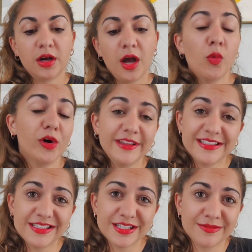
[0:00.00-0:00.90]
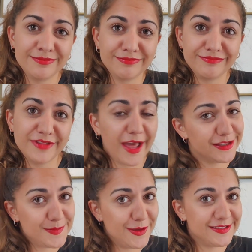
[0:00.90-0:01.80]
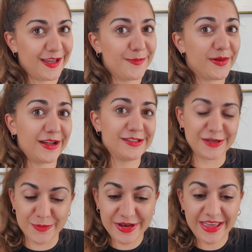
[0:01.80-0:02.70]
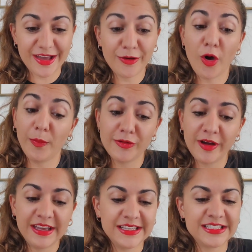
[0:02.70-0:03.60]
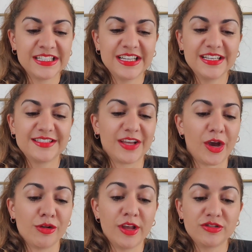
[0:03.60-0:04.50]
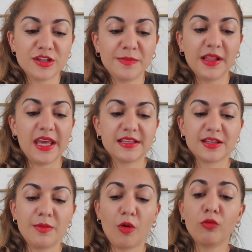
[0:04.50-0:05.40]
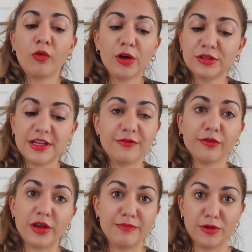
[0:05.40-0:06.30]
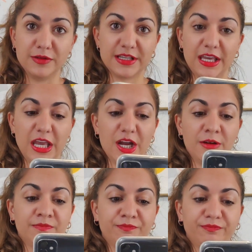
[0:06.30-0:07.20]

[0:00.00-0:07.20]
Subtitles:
I would listen to some nice music, but I don't want to get copyrighted, so let's just play some royalty-free music here.